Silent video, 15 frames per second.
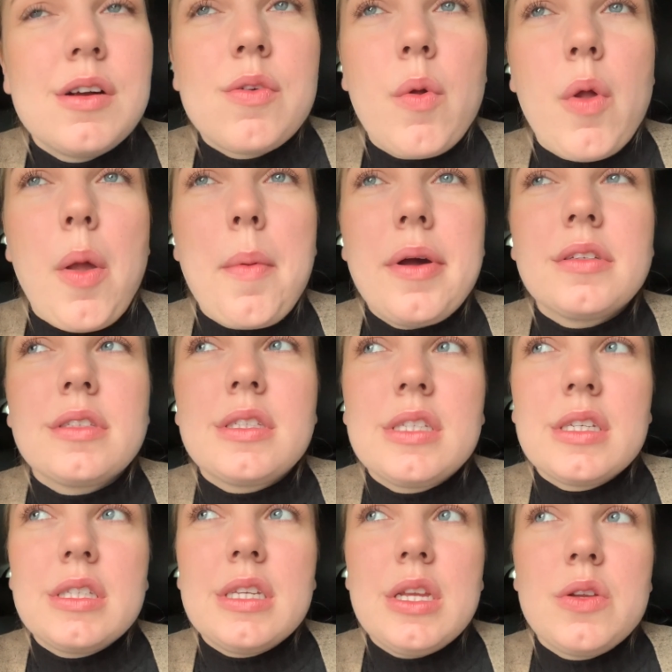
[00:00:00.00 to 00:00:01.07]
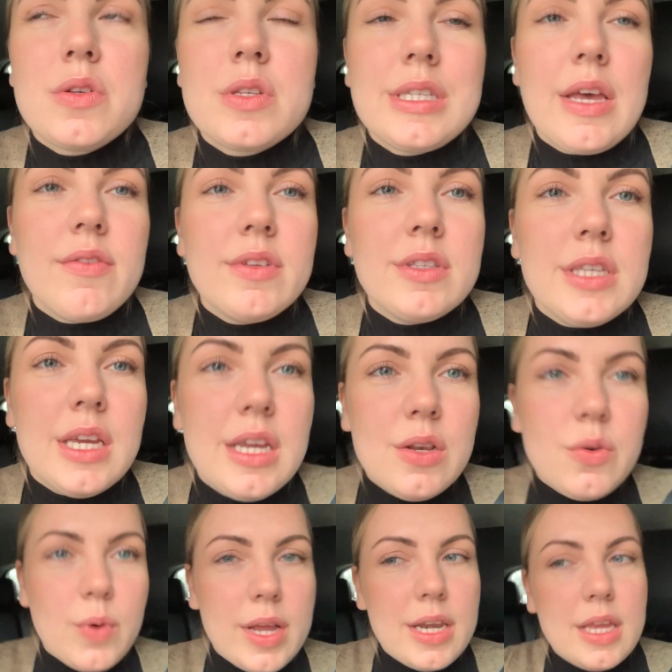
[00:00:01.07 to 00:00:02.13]
we are about 16 or
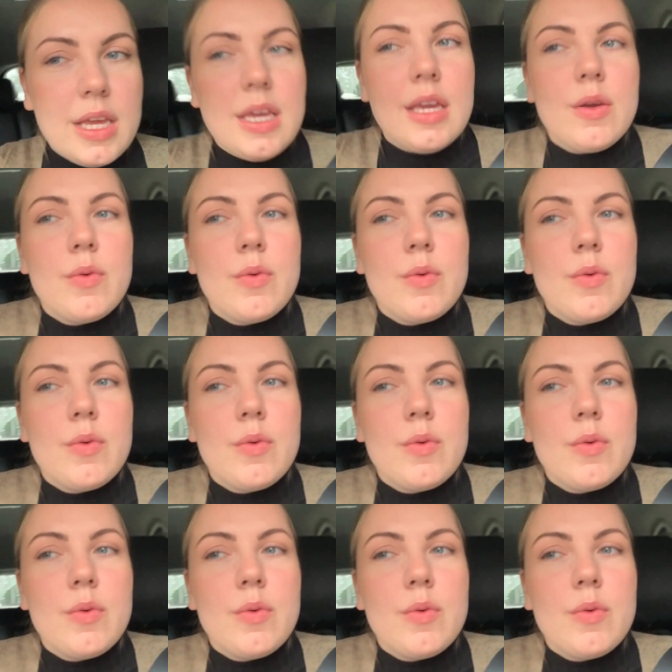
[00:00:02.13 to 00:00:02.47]
17 when he